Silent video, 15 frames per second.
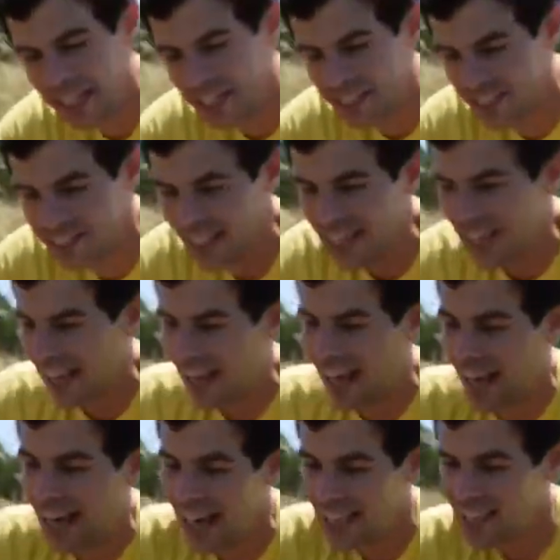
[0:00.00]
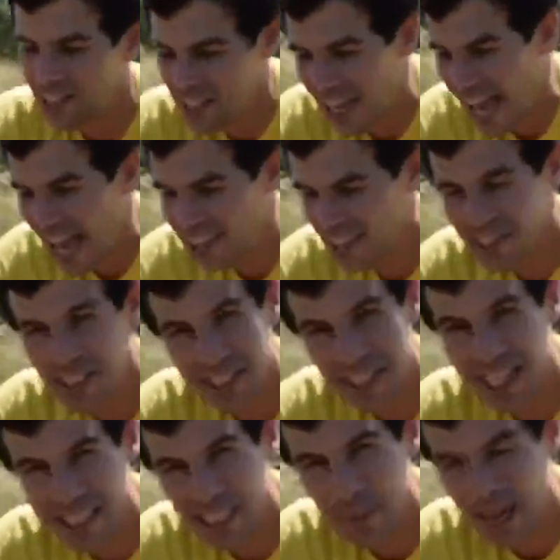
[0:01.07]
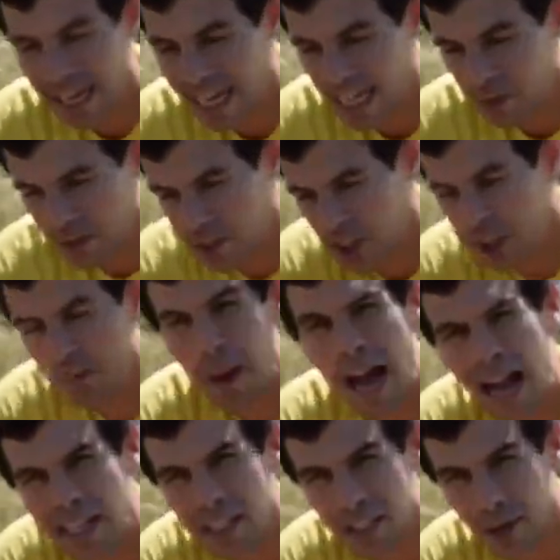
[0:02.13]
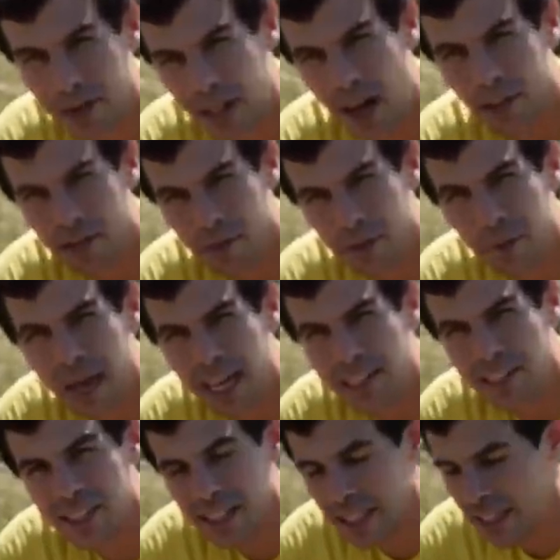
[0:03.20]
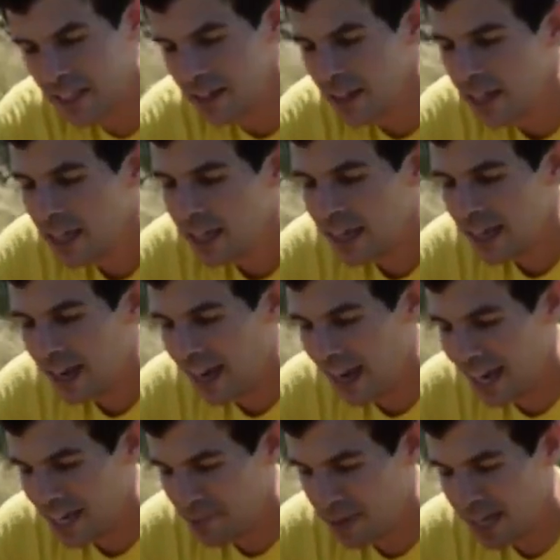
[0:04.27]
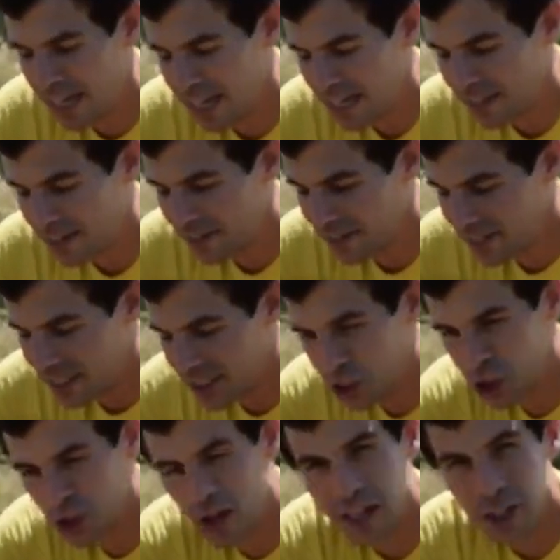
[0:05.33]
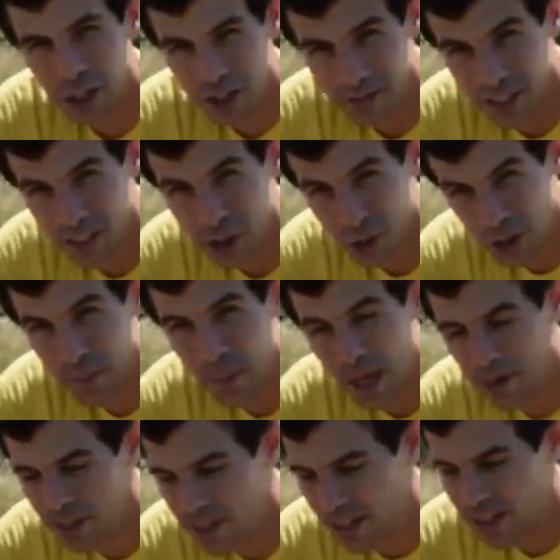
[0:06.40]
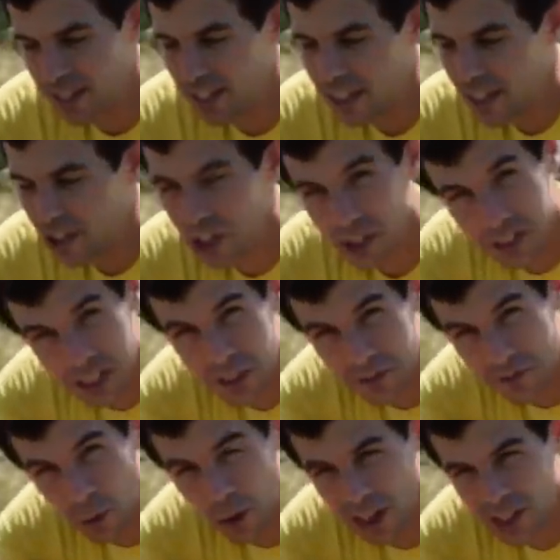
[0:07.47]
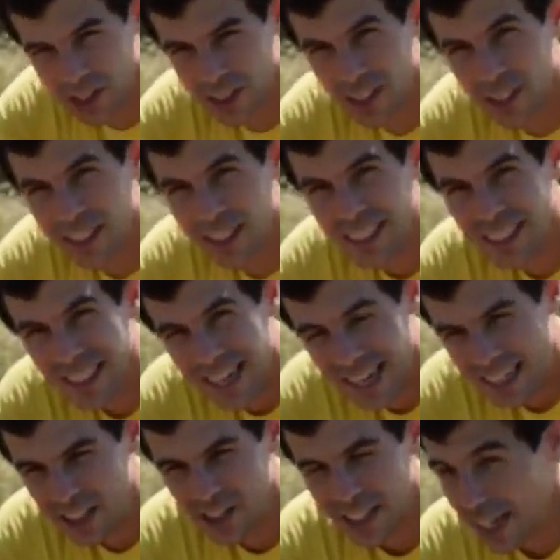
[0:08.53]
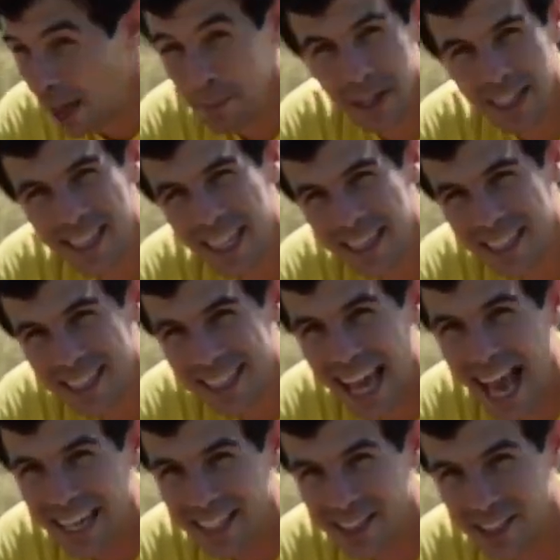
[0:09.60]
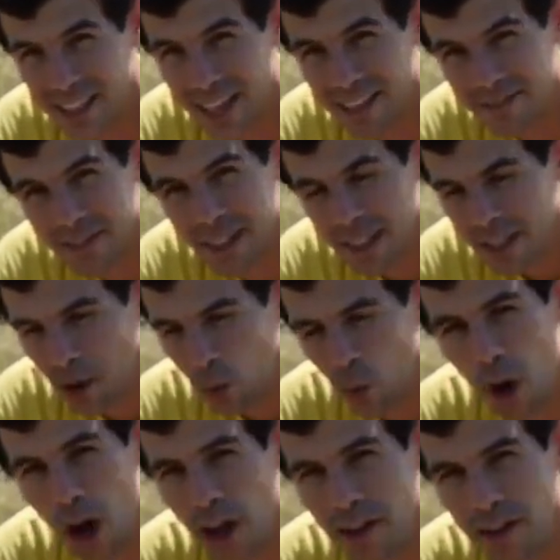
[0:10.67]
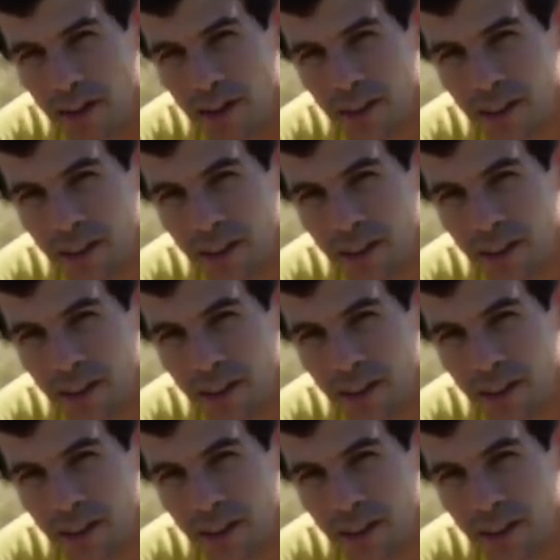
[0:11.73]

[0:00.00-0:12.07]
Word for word: is I had this cactus connecting my hands with spines going all through my skin, and my the instructor of this trip I was on took these forks and he's like, I'm gonna get this cactus off. One,